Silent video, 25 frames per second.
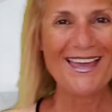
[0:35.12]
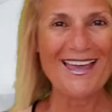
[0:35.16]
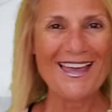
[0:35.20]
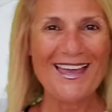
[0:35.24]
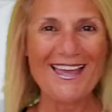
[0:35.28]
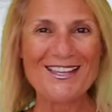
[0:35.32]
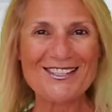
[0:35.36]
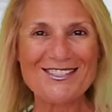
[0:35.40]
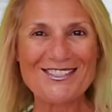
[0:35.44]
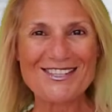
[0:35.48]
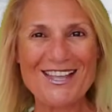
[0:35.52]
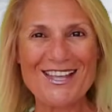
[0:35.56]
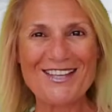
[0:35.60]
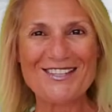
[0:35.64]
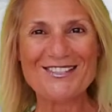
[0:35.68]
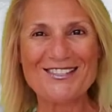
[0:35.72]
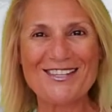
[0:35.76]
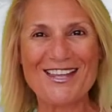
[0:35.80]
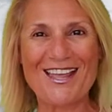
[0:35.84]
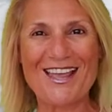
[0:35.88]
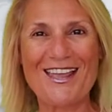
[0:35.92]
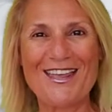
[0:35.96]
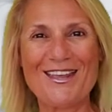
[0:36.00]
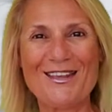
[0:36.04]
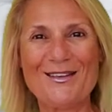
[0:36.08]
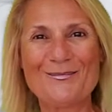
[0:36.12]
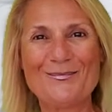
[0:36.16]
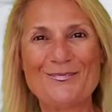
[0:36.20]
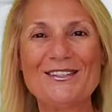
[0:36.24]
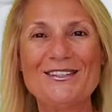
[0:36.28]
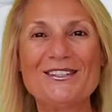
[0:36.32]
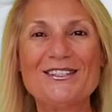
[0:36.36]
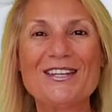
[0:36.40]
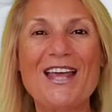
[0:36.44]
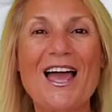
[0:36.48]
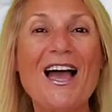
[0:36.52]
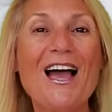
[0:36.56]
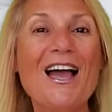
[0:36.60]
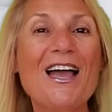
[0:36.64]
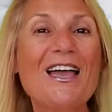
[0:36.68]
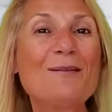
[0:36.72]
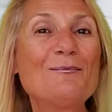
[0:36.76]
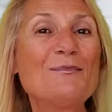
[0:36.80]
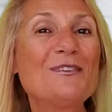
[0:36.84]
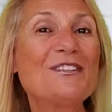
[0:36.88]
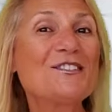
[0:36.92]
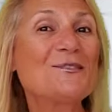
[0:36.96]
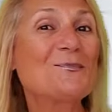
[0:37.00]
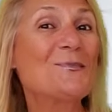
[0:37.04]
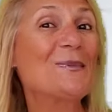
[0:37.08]
As they say, time
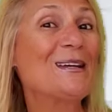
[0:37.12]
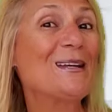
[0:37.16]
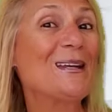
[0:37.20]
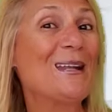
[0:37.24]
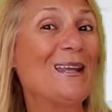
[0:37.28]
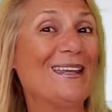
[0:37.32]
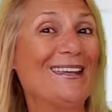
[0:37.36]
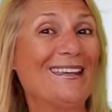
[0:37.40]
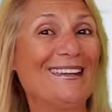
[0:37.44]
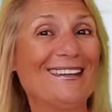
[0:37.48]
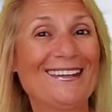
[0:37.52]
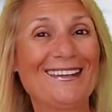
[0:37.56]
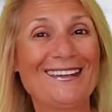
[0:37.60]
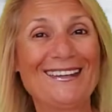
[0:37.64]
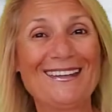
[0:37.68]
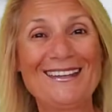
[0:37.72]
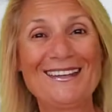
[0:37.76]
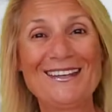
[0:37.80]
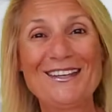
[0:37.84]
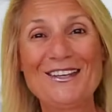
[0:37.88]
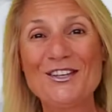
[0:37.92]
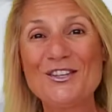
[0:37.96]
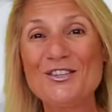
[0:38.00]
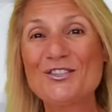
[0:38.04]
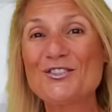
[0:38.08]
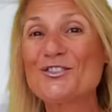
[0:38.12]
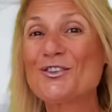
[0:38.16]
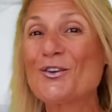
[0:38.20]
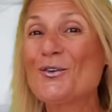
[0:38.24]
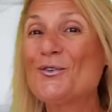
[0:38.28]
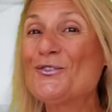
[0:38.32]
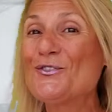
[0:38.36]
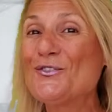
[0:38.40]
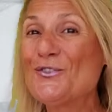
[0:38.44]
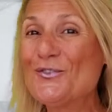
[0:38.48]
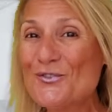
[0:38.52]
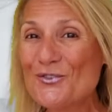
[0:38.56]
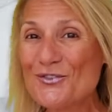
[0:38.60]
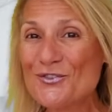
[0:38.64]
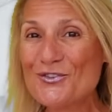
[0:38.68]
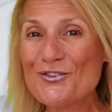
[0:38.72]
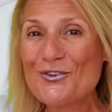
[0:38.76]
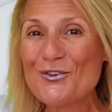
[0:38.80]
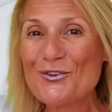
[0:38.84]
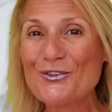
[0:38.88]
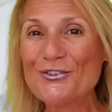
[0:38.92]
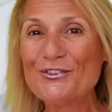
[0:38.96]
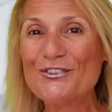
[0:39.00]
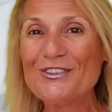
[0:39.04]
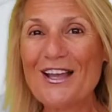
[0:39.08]
is money, so use
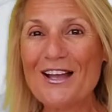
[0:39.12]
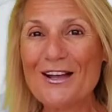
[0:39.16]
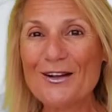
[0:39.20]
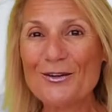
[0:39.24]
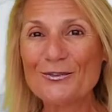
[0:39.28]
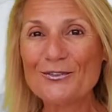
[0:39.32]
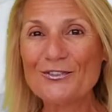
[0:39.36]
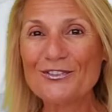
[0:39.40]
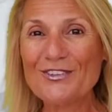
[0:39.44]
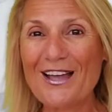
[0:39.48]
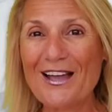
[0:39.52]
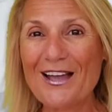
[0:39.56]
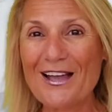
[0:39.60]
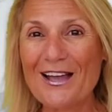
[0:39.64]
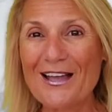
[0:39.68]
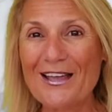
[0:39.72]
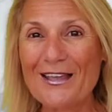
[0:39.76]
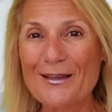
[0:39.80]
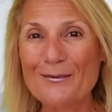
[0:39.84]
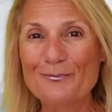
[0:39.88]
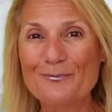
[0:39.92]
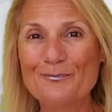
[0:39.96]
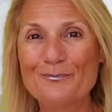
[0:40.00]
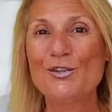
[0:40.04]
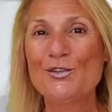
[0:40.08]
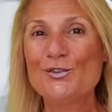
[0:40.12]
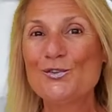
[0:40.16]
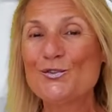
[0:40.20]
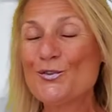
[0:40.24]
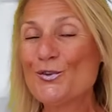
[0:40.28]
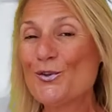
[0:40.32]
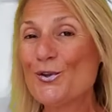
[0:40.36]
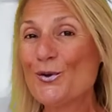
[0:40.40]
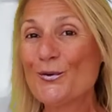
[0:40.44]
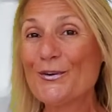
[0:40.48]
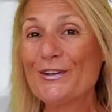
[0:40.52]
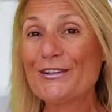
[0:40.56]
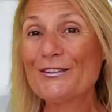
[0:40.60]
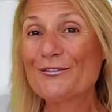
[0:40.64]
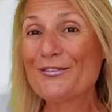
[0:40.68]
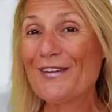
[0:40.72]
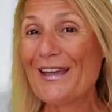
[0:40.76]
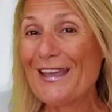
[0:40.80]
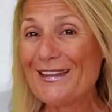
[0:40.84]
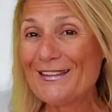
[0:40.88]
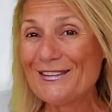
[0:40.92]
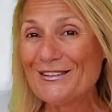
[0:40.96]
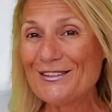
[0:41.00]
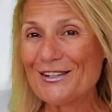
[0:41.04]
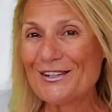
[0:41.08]
your downtime to your
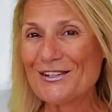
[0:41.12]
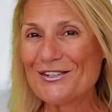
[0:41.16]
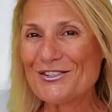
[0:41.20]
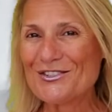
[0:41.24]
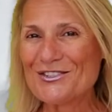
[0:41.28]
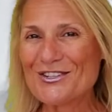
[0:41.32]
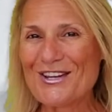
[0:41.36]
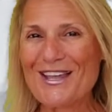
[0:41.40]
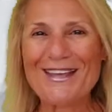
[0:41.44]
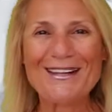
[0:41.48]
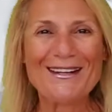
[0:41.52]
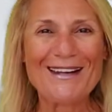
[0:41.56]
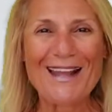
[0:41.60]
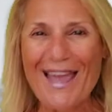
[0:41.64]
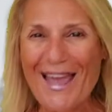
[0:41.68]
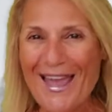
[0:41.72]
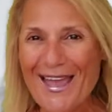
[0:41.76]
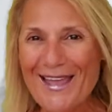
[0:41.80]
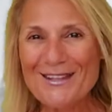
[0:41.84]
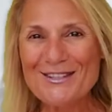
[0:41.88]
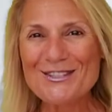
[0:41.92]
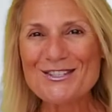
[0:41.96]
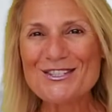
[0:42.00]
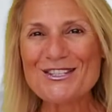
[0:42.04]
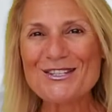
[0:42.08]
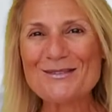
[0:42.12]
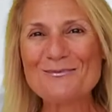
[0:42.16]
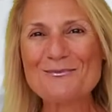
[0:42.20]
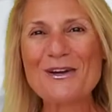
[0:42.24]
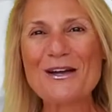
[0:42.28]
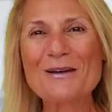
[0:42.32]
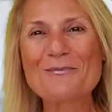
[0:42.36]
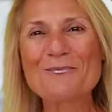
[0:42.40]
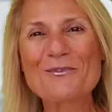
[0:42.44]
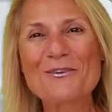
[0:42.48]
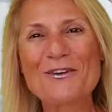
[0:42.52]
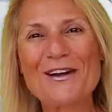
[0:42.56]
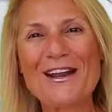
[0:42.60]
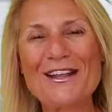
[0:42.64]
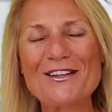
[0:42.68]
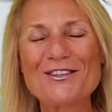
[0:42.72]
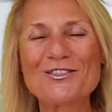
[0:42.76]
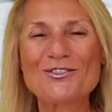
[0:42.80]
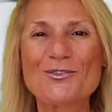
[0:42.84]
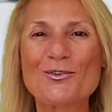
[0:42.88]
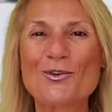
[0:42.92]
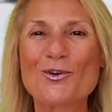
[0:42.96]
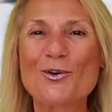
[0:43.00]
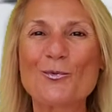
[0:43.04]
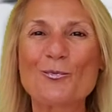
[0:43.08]
advantage and add some upgrades
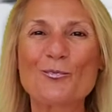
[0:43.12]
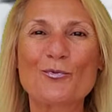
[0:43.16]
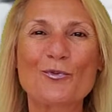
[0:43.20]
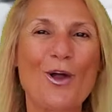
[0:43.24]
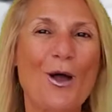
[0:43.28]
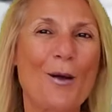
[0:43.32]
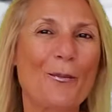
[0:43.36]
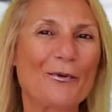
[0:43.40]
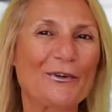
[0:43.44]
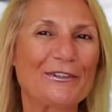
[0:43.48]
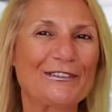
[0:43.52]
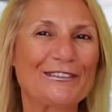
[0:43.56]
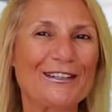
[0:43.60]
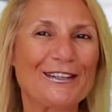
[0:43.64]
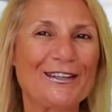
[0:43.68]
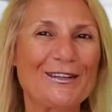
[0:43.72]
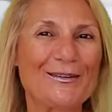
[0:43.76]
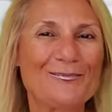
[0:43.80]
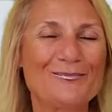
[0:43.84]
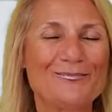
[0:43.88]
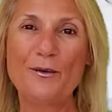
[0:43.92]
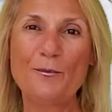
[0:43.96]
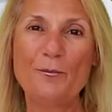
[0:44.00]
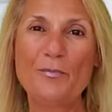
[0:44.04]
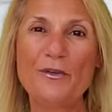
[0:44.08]
to your property.